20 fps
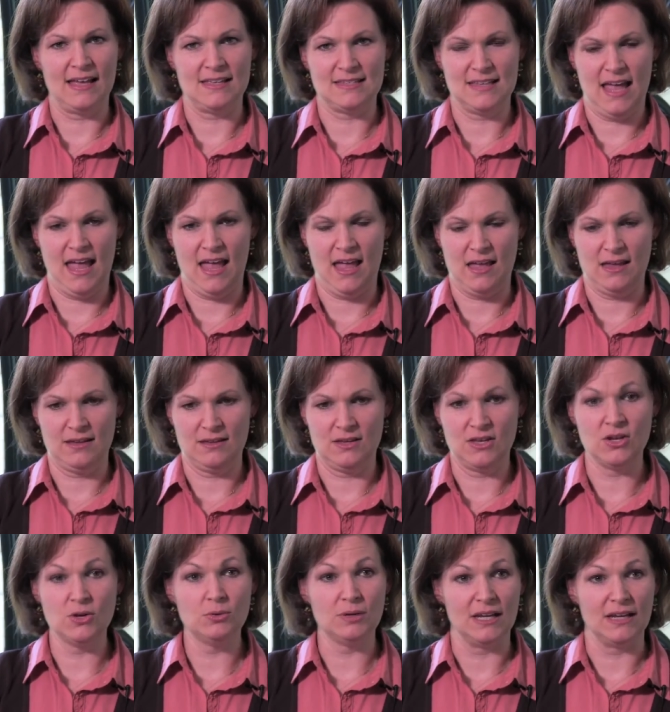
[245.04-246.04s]
as a
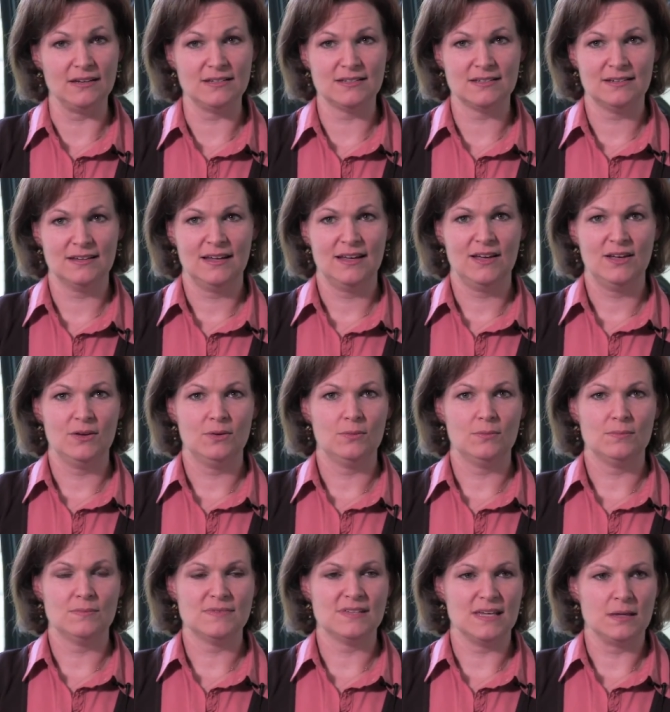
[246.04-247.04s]
unit
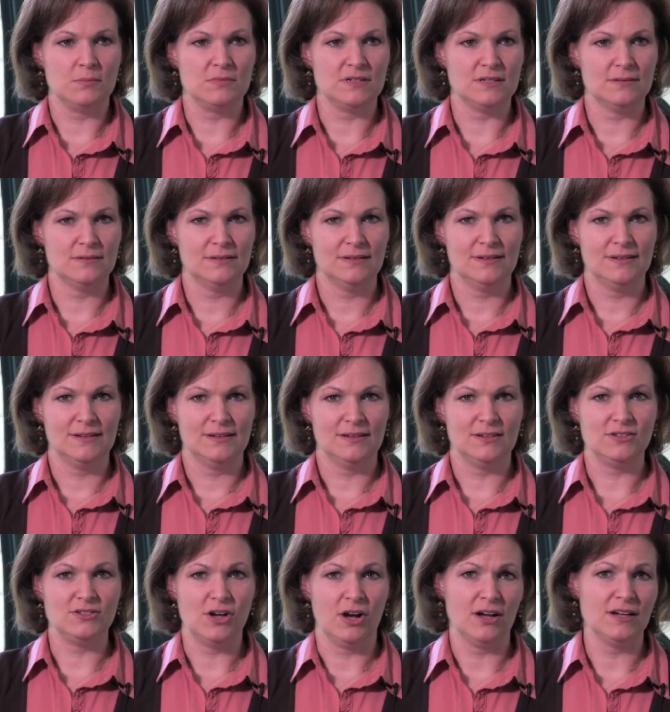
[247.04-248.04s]
seemed
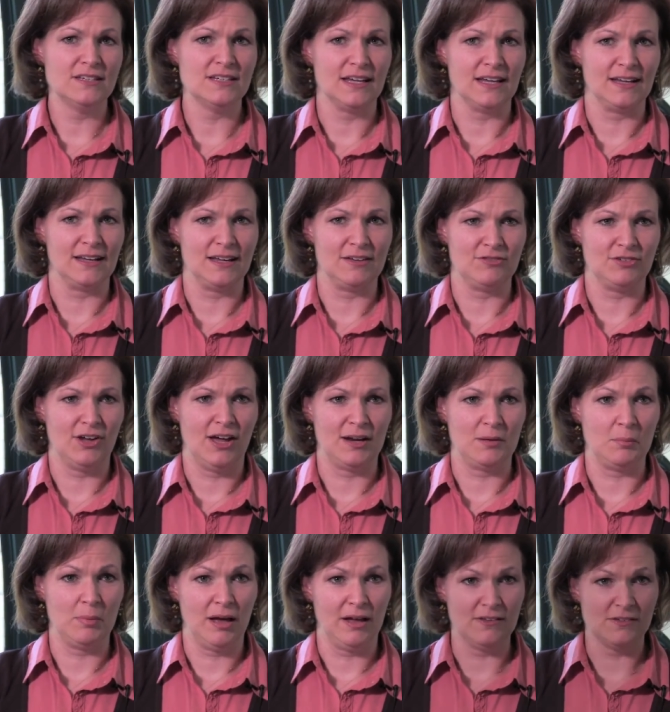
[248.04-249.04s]
daunting, if
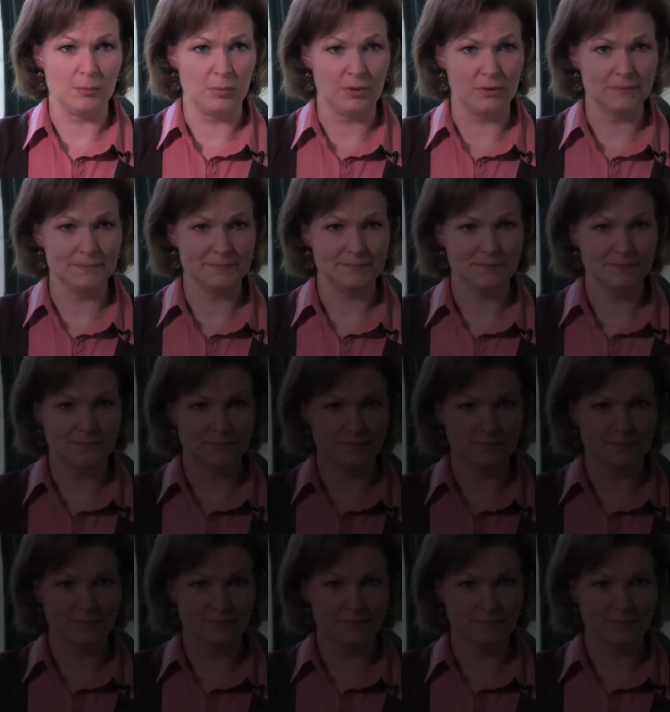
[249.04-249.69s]
not impossible